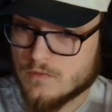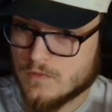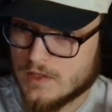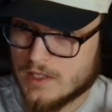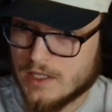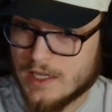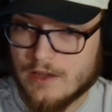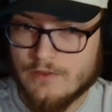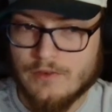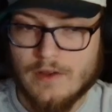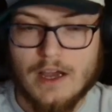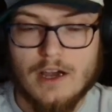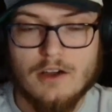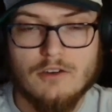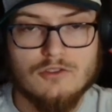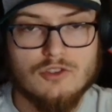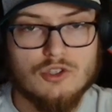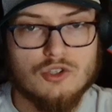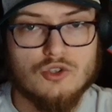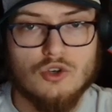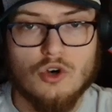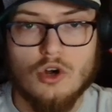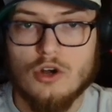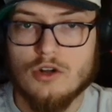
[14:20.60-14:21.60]
give out
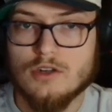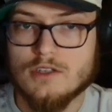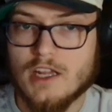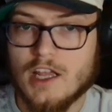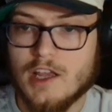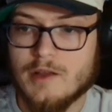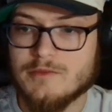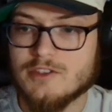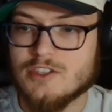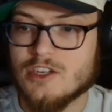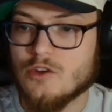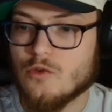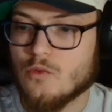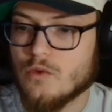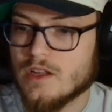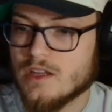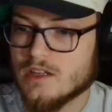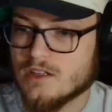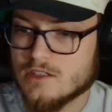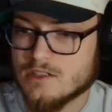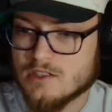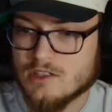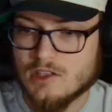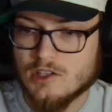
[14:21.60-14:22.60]
strong damaging
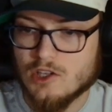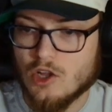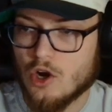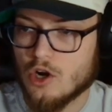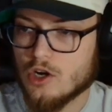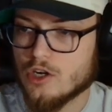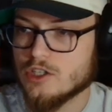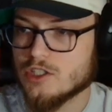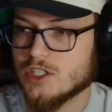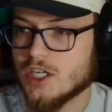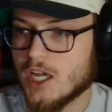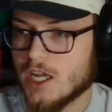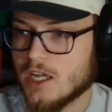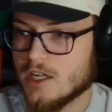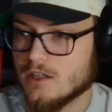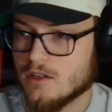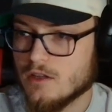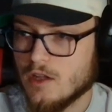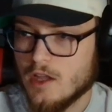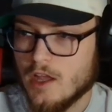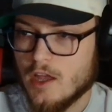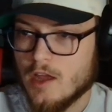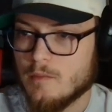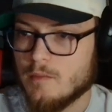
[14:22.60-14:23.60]
winds, large hail,
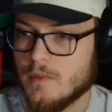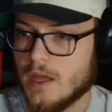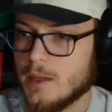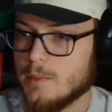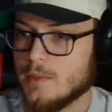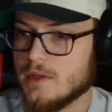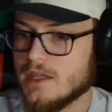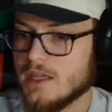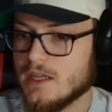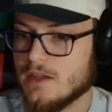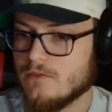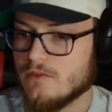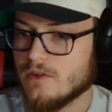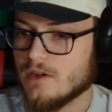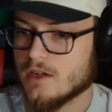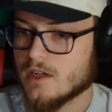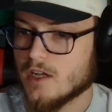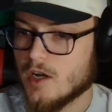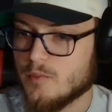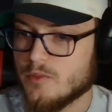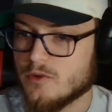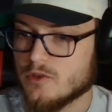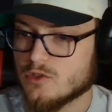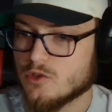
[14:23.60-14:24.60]
maybe even a
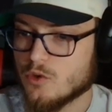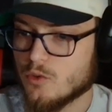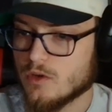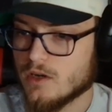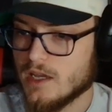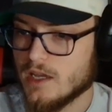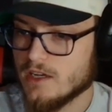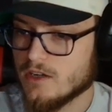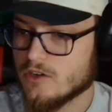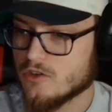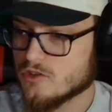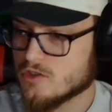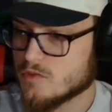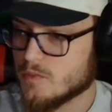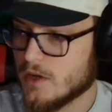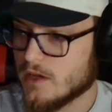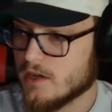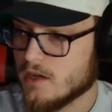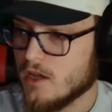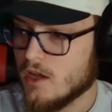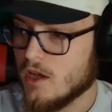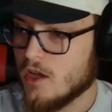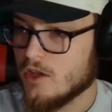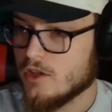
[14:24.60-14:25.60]
couple of tornadoes.
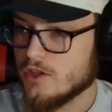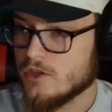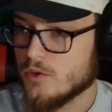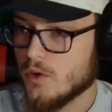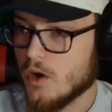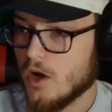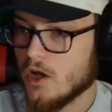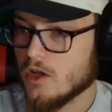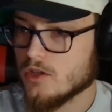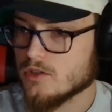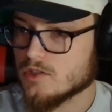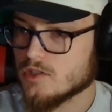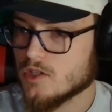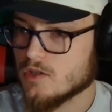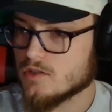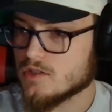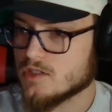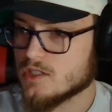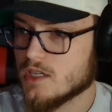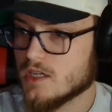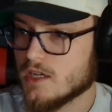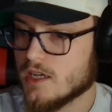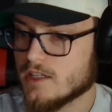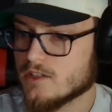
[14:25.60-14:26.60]
But you also
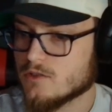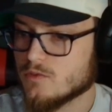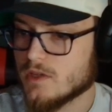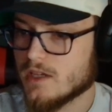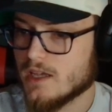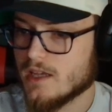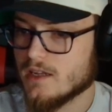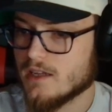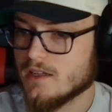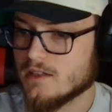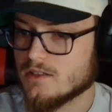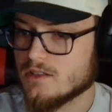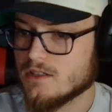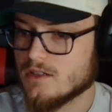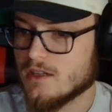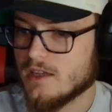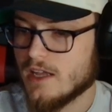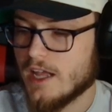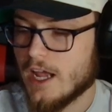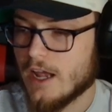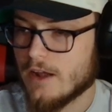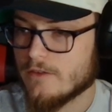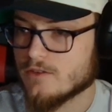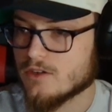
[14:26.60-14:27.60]
see, as we get into the
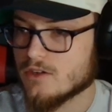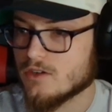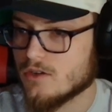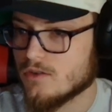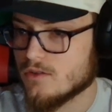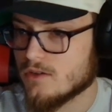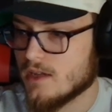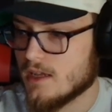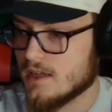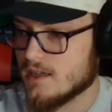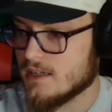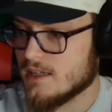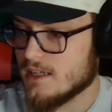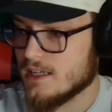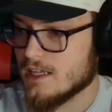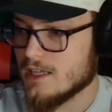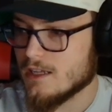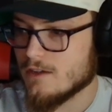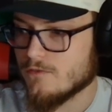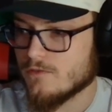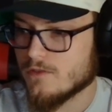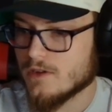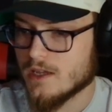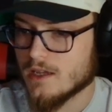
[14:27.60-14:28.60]
afternoon and
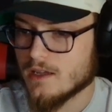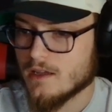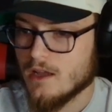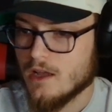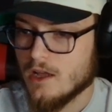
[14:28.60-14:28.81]
evening,